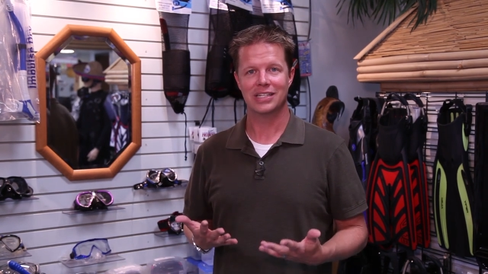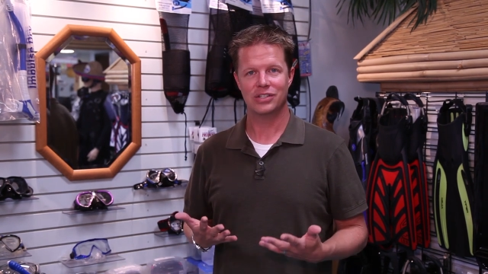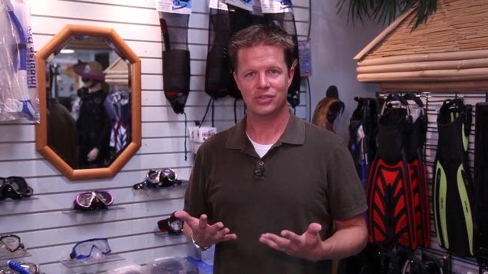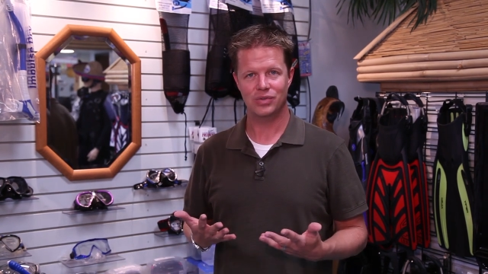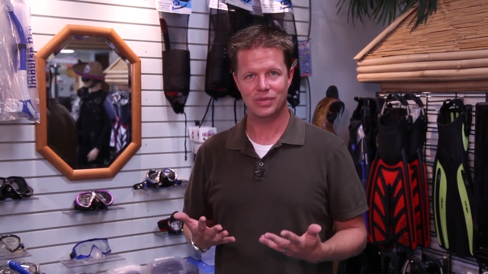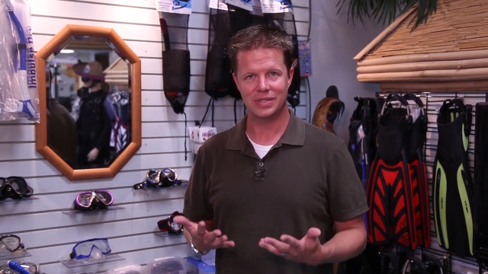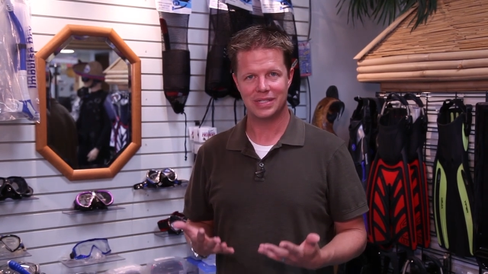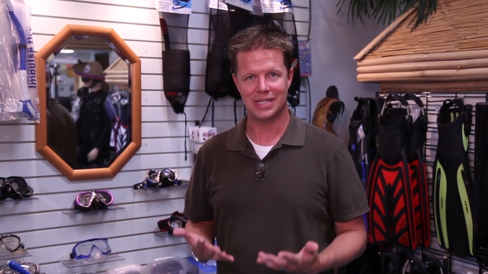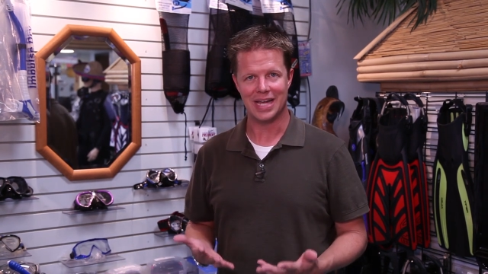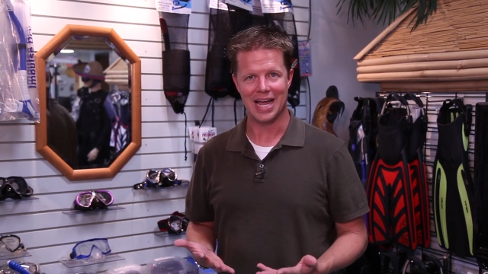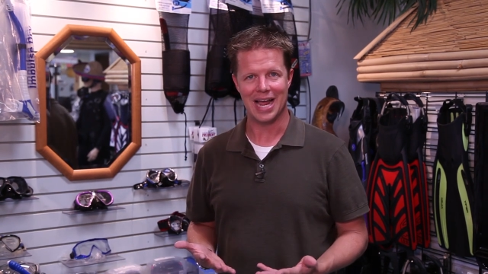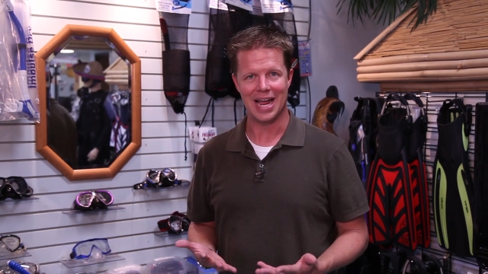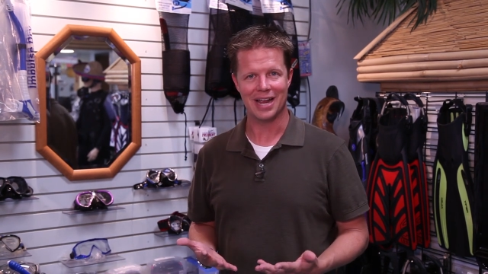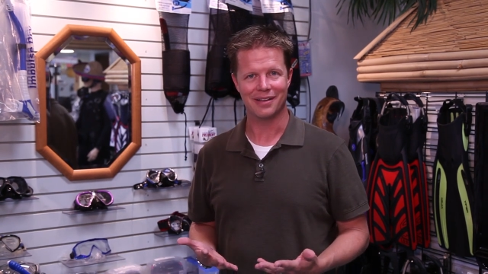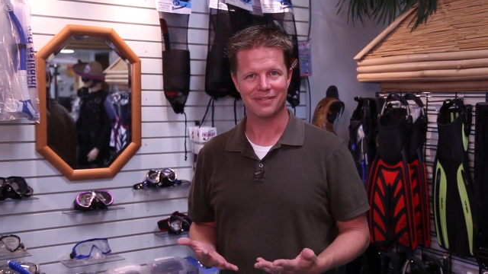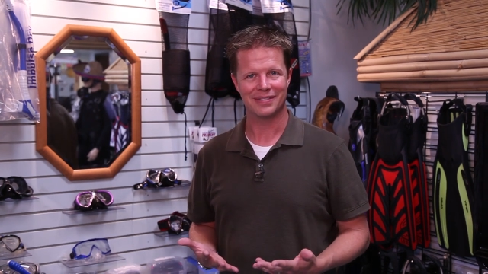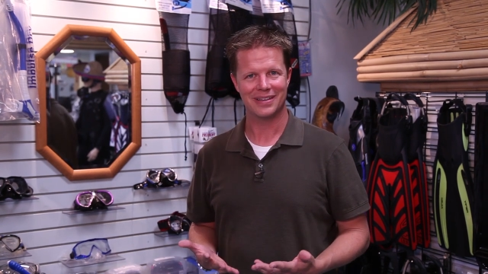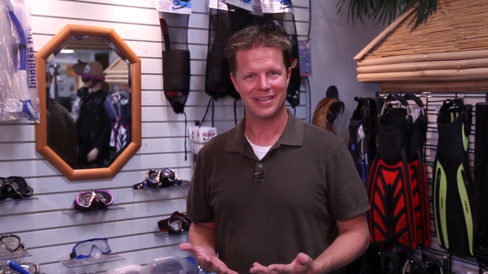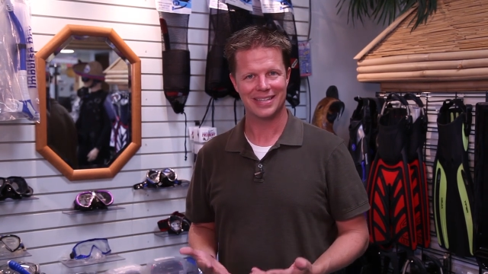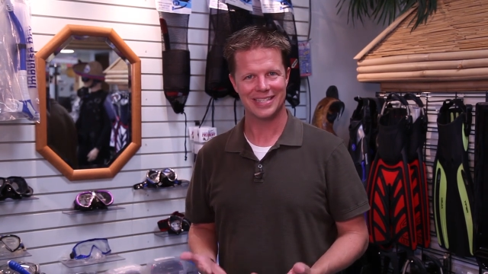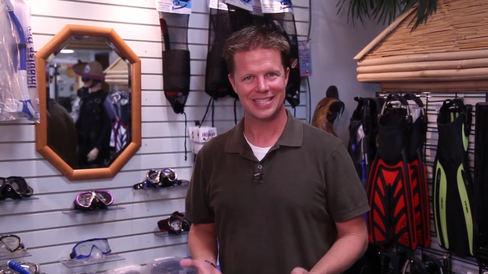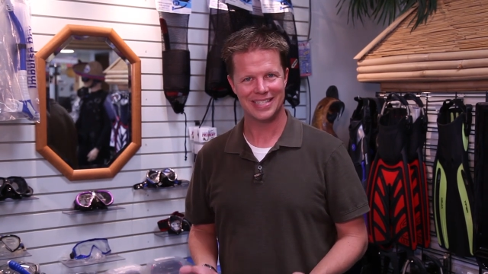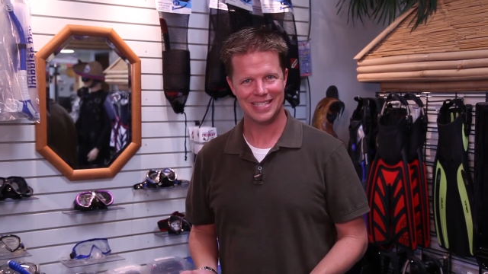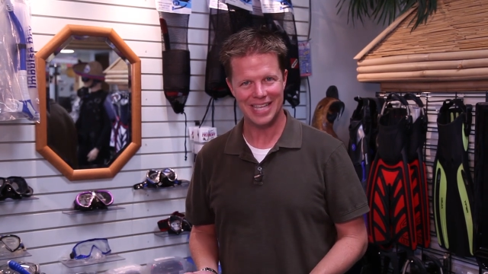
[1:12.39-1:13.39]
to
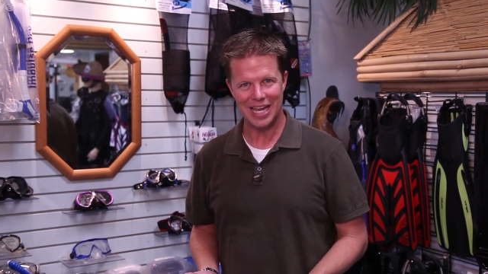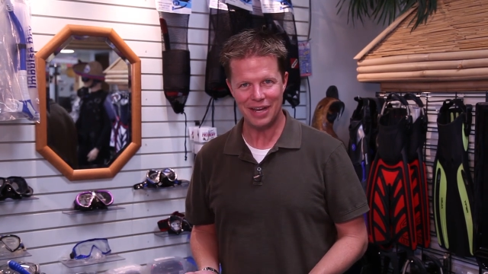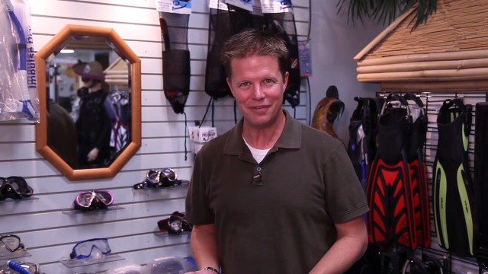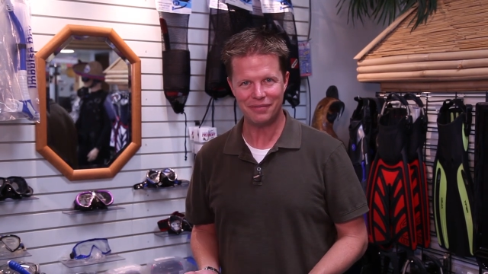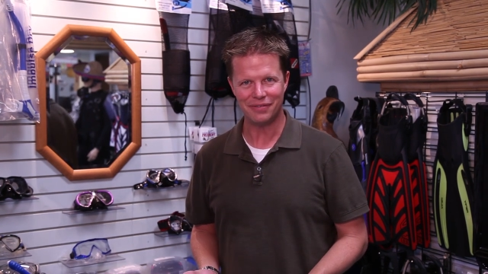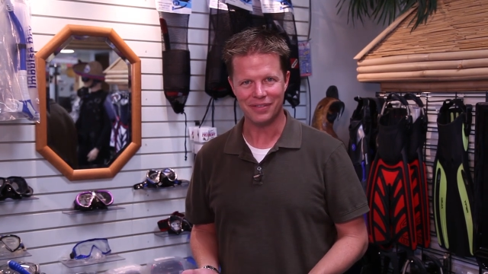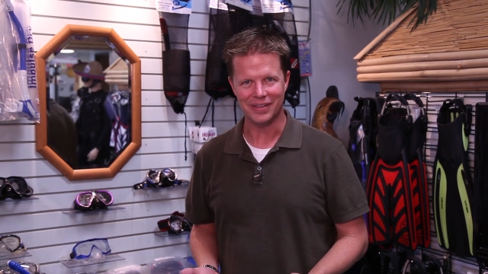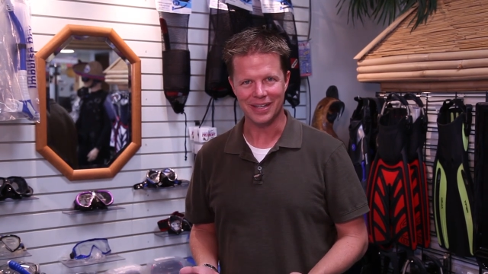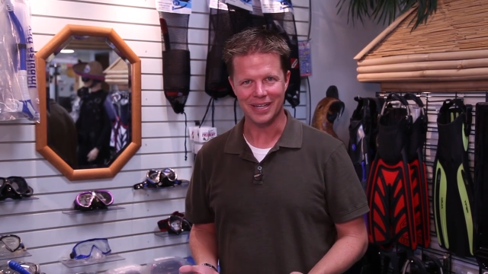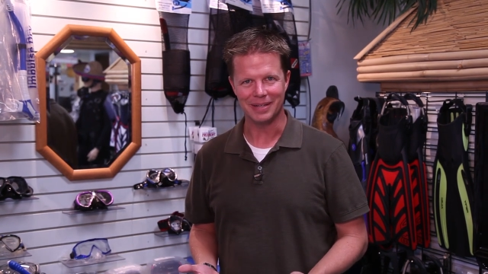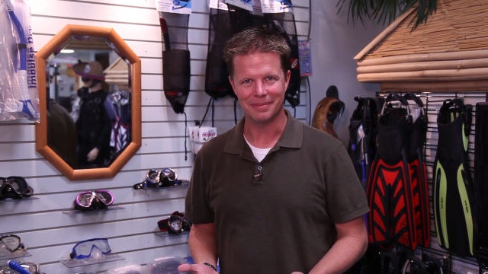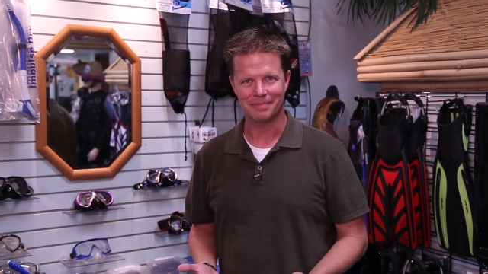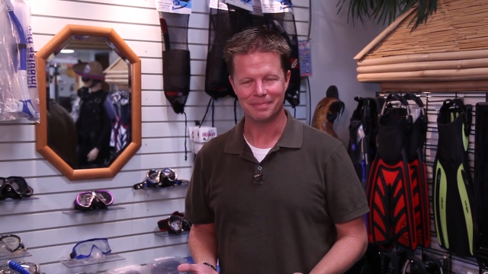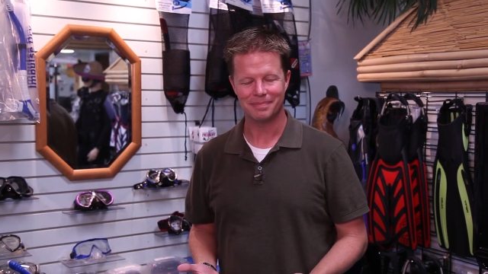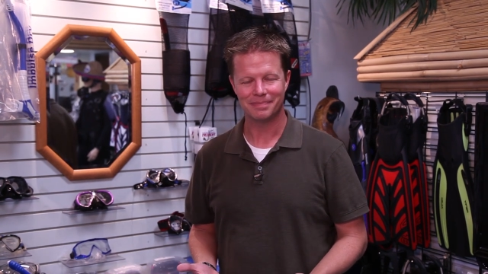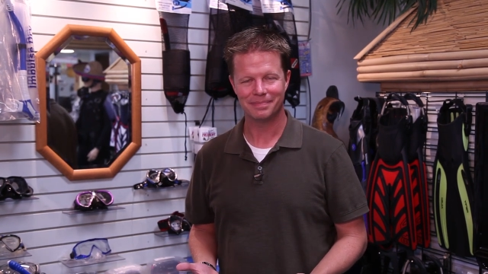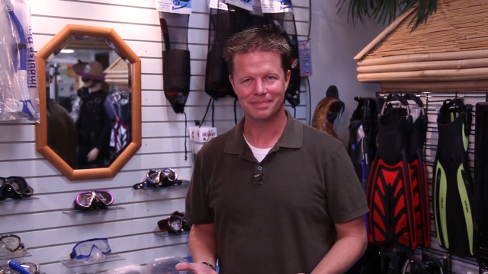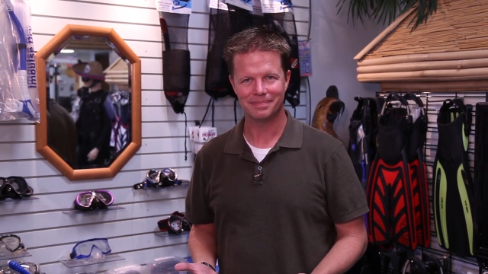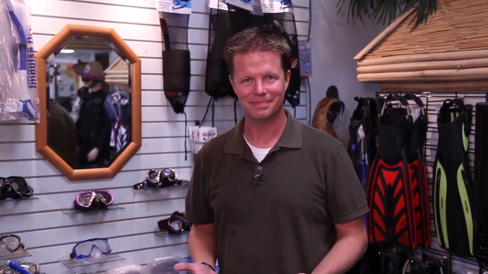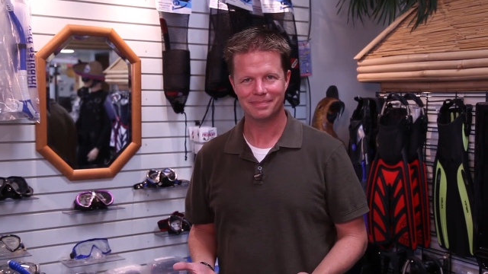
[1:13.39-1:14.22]
dive safely.